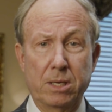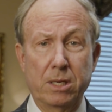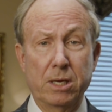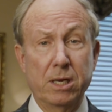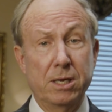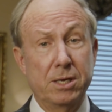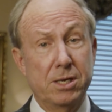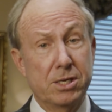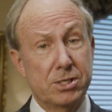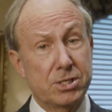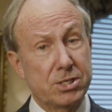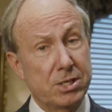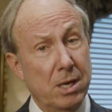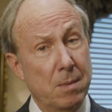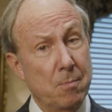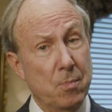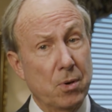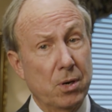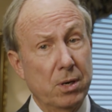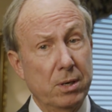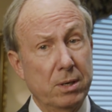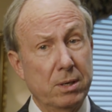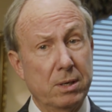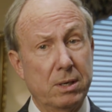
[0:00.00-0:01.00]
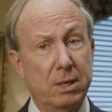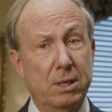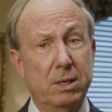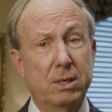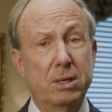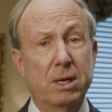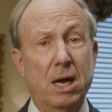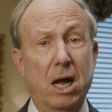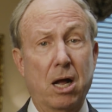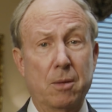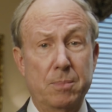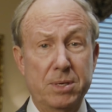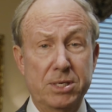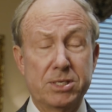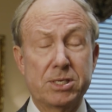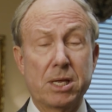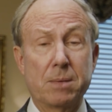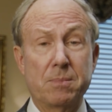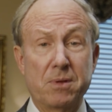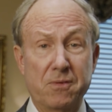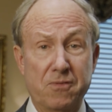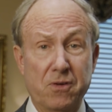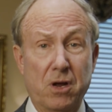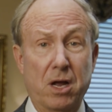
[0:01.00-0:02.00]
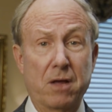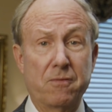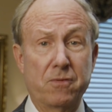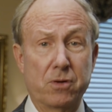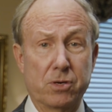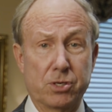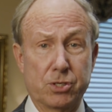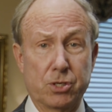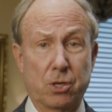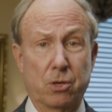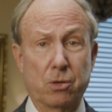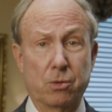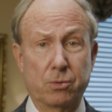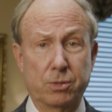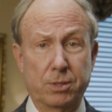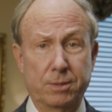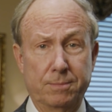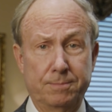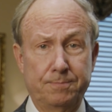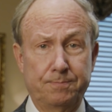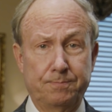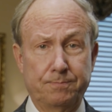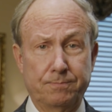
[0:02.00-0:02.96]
In December, I'll be 75 years old.